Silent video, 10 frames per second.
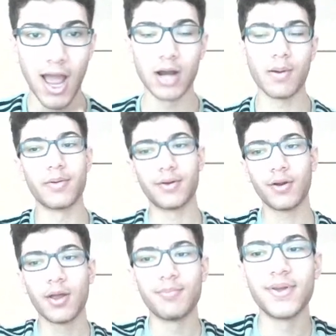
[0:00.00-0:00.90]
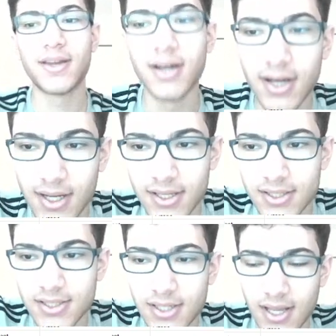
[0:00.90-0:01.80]
I remember
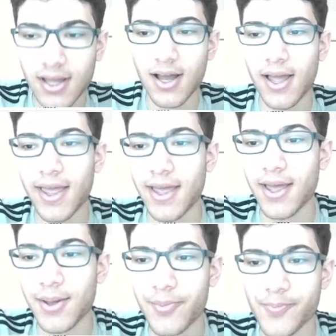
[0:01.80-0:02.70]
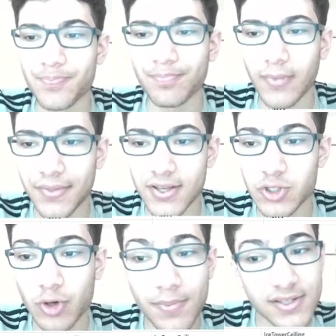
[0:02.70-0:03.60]
because the
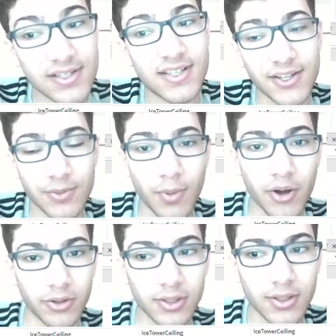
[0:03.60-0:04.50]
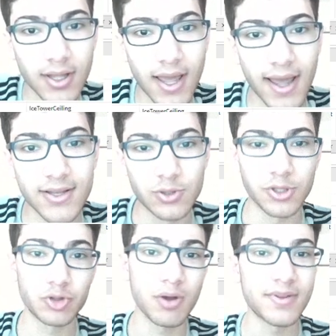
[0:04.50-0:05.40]
script is inside the model, and so
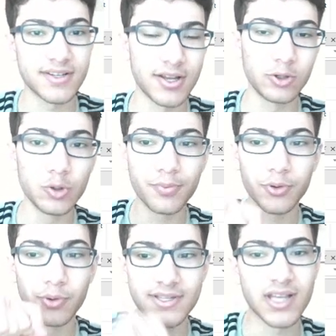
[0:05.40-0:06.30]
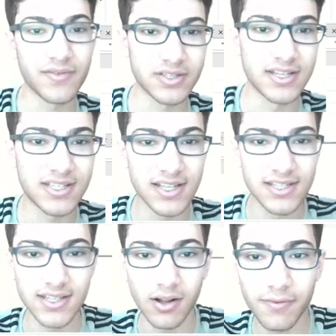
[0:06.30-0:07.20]
the script is gonna loop through itself. It's gonna see
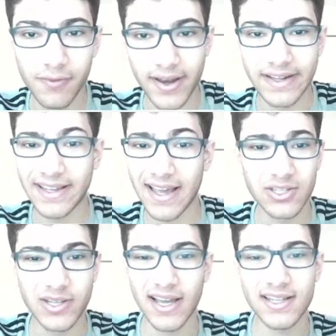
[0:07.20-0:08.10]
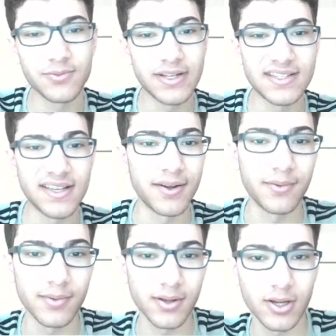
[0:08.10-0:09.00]
itself, and you can't really set a
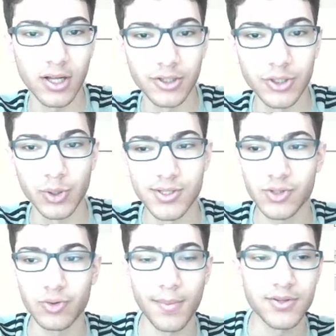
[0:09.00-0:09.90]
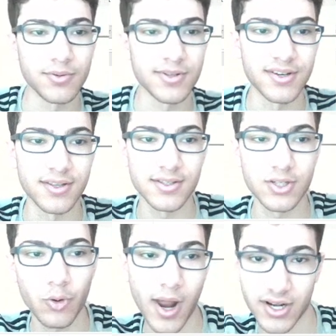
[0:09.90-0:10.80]
color to a script, so it's gonna
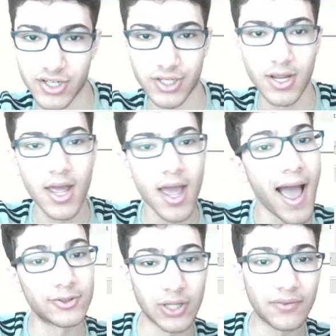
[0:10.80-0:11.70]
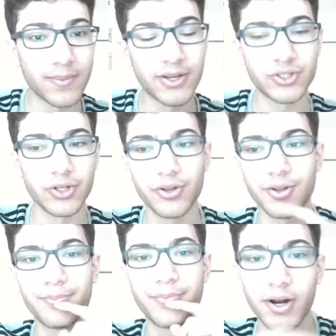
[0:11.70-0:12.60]
crash. And so you have to make sure
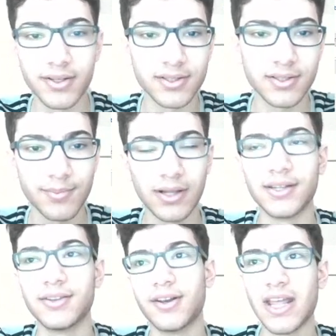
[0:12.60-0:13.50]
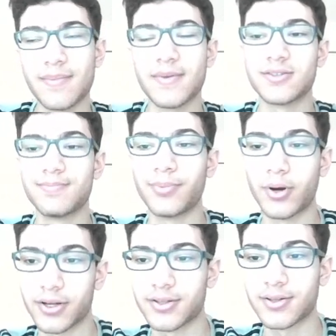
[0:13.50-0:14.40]
the name is
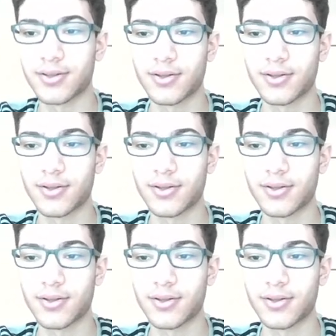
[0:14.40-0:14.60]
part,